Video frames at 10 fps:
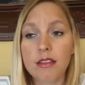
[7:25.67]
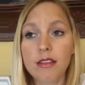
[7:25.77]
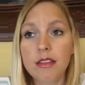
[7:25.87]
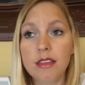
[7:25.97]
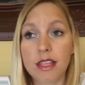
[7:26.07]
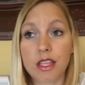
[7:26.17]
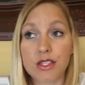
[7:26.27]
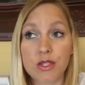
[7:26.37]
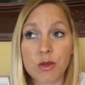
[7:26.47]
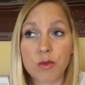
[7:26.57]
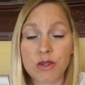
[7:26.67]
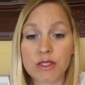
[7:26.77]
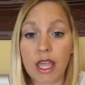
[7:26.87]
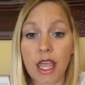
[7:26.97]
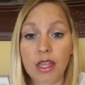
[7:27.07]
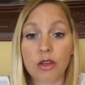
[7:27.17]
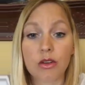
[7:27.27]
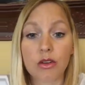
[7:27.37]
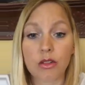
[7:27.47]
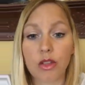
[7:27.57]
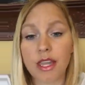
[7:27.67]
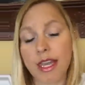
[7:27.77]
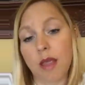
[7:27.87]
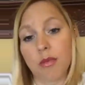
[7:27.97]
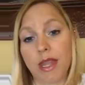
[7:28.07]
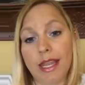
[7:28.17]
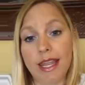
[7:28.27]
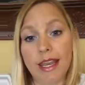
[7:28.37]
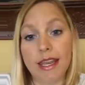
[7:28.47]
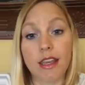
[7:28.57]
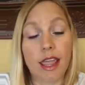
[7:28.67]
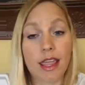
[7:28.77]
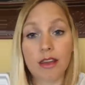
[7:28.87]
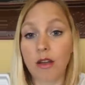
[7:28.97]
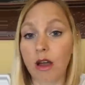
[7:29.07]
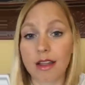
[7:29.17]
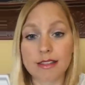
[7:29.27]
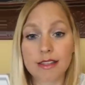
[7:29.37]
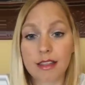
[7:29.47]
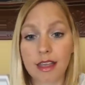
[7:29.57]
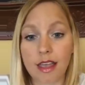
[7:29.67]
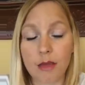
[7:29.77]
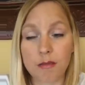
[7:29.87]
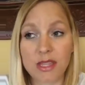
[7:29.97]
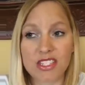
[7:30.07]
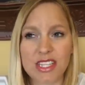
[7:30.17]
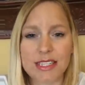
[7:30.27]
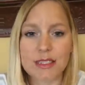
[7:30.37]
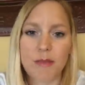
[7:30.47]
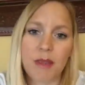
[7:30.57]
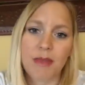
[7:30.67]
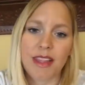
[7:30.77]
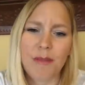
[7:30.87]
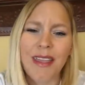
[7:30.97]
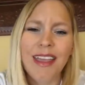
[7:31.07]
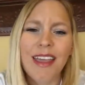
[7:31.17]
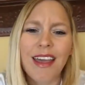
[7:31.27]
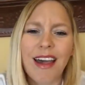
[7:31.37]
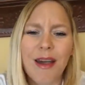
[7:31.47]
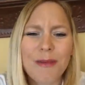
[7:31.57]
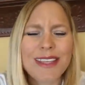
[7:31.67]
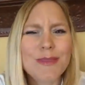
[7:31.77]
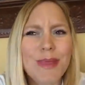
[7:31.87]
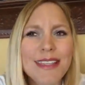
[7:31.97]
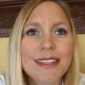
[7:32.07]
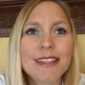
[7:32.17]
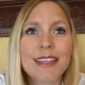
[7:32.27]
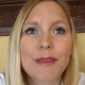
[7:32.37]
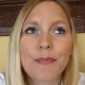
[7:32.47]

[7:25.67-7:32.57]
the consumers that you're looking at bringing in, and not pitching and spamming them. Because basically,